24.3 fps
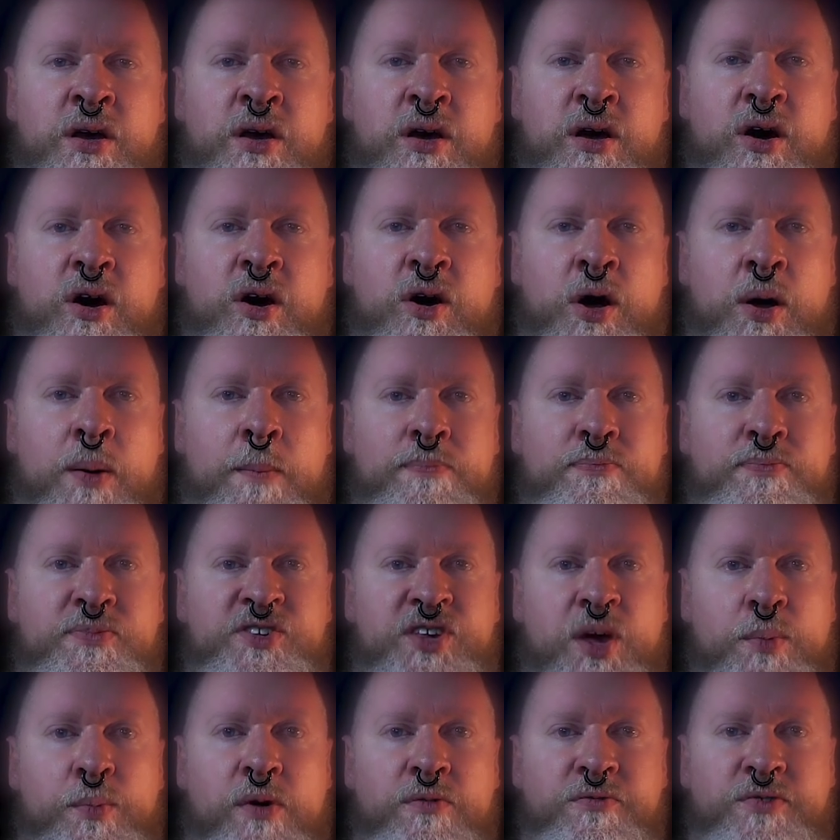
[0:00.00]
Um,
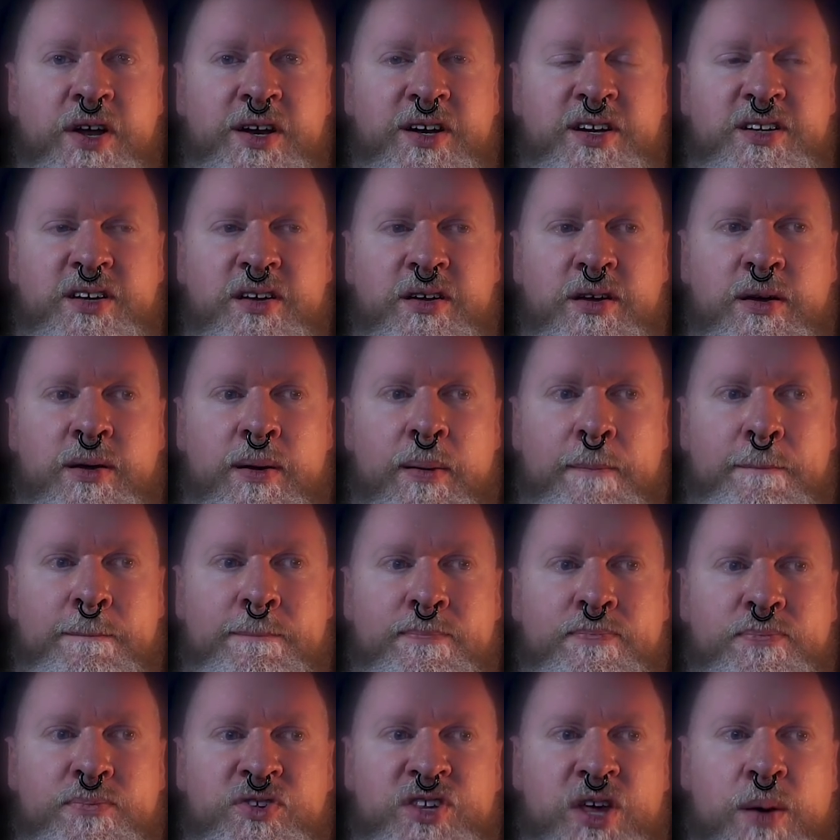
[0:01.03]
some of it
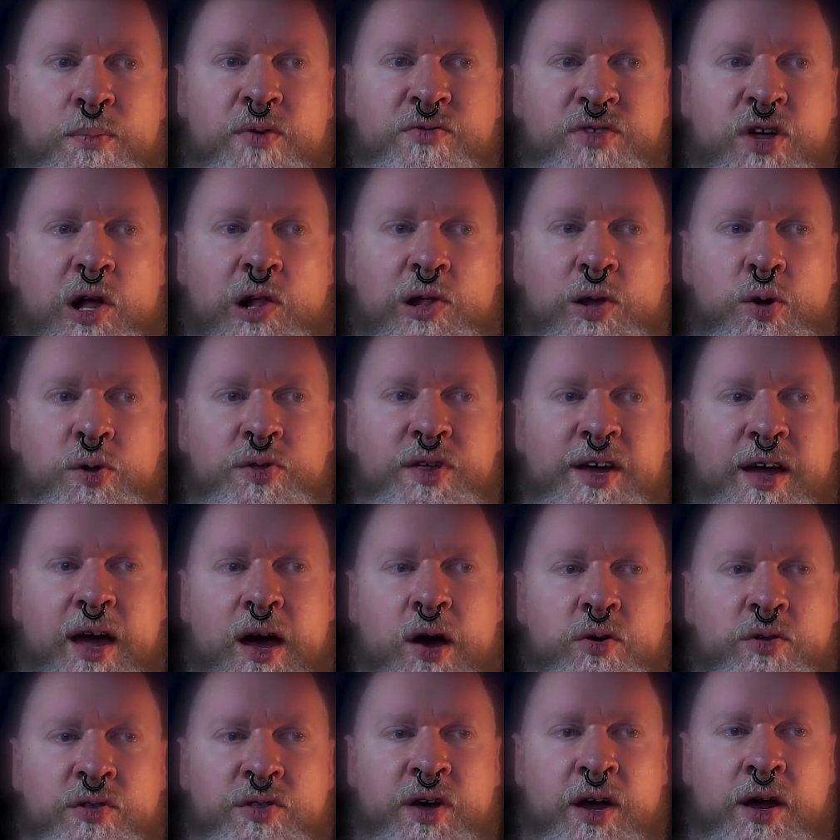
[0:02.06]
some of the clothing
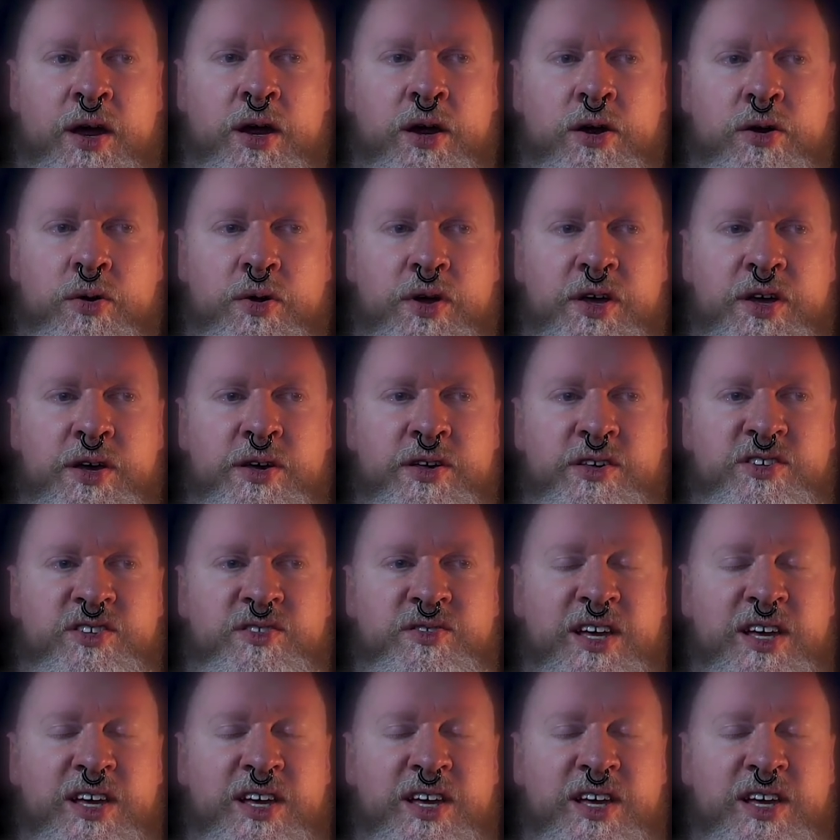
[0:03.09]
out there is